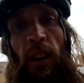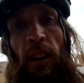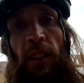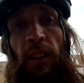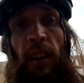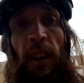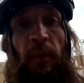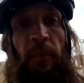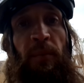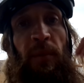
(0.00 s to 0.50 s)

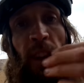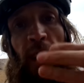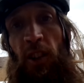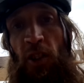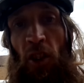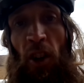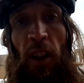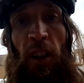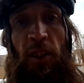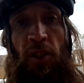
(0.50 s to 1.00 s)
and
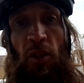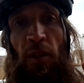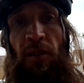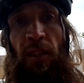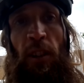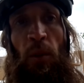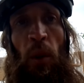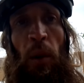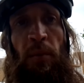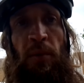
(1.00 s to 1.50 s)
enjoy
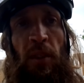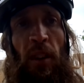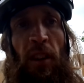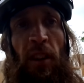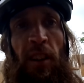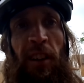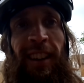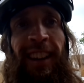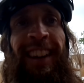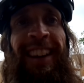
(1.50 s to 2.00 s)
surfing the
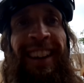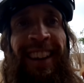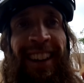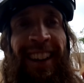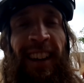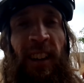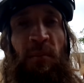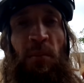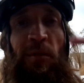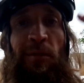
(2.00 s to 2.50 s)
website,
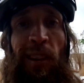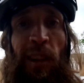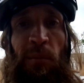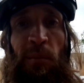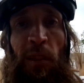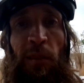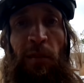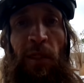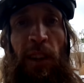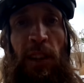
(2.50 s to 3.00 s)
and befriend
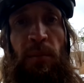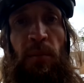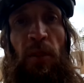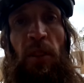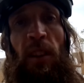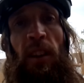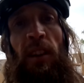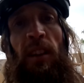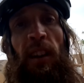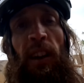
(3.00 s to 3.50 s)
me on
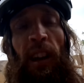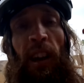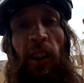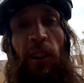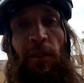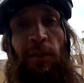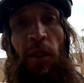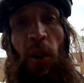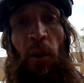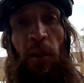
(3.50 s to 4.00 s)
Facebook, and I
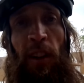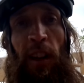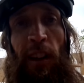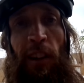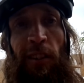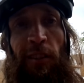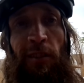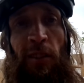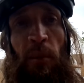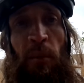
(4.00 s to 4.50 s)
look forward to
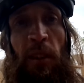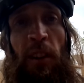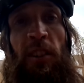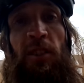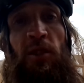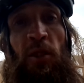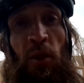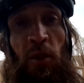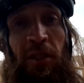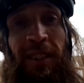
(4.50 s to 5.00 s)
hearing from you
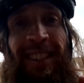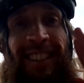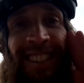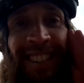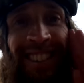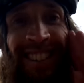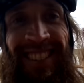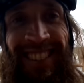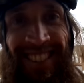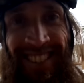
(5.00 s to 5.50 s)
soon.
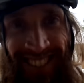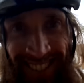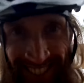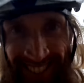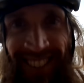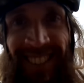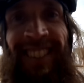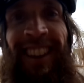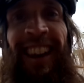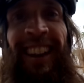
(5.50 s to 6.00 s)

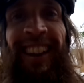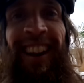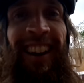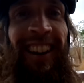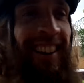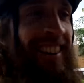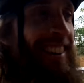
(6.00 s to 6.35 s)
Take care.